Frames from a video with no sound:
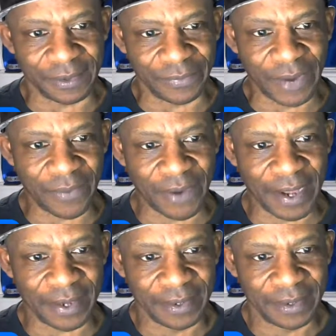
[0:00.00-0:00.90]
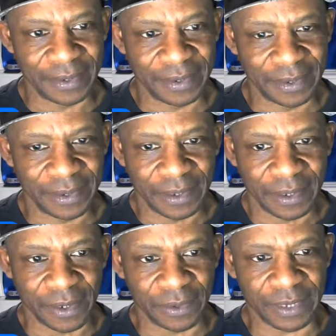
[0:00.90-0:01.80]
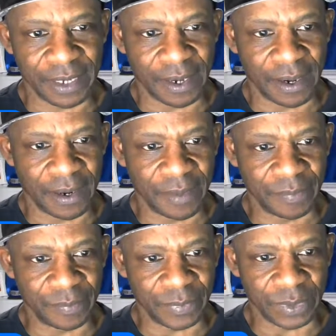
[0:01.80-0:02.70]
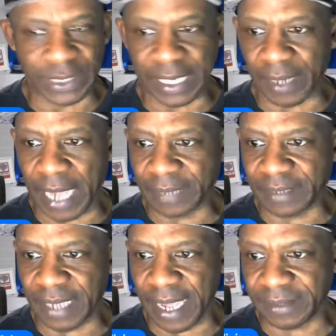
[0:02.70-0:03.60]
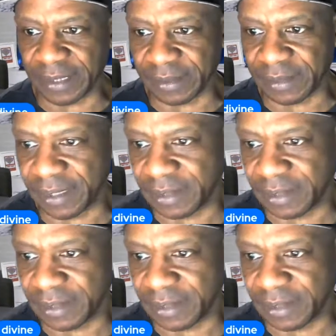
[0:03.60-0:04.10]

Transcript: Right. Okay. Yeah, I think it's here.